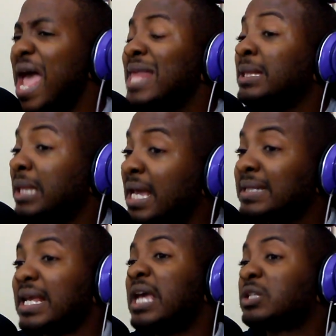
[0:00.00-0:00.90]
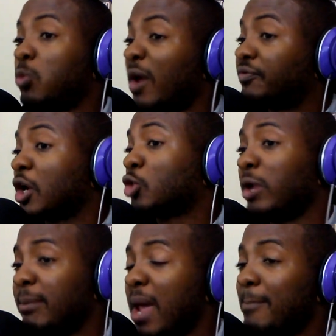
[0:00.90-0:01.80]
at least it's with the
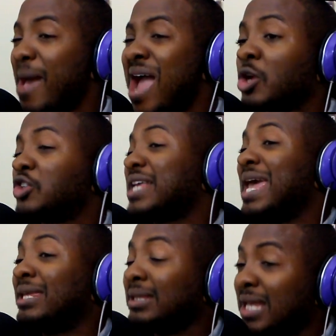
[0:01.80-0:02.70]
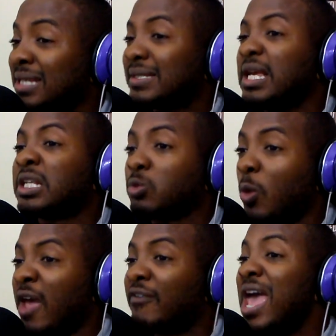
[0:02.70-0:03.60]
Green Bay Packers. At least it's
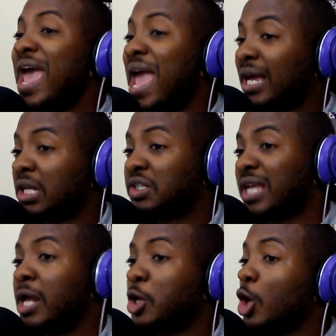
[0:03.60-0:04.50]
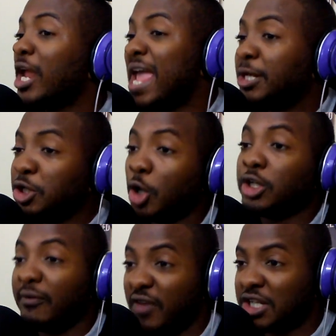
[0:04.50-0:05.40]
with a contender in your
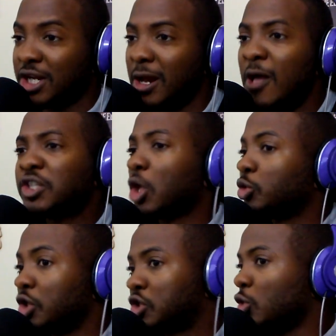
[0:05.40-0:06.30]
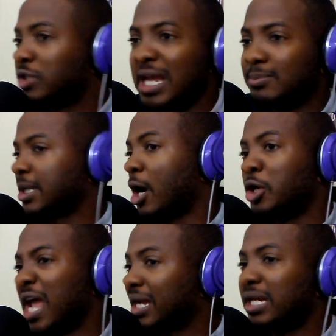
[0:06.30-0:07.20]
division. So the two teams that are
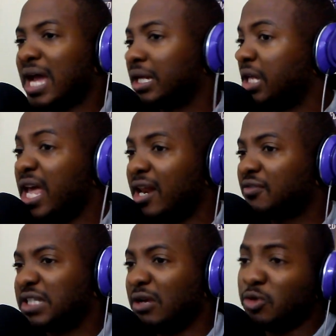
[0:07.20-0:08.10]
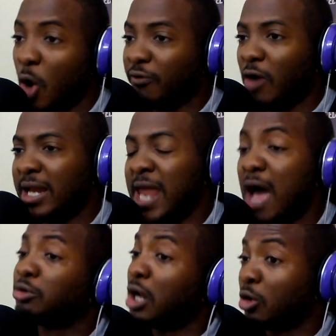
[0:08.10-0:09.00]
neck and neck in the NFC North right
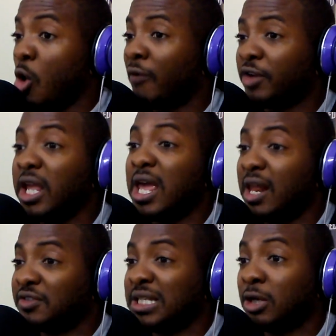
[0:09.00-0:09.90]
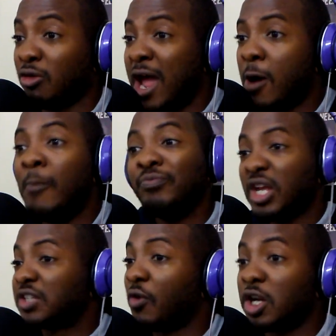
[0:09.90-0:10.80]
now that are going for the NFC crown,
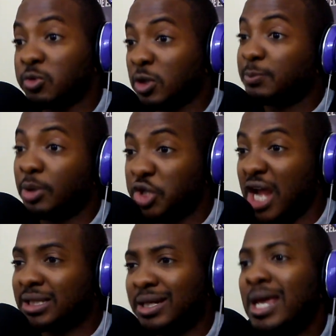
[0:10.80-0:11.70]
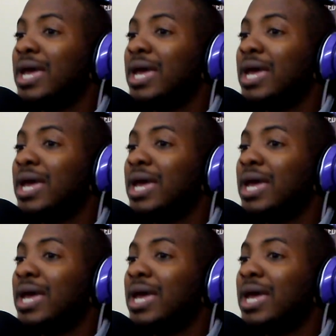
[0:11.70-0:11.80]
as far as what's projected,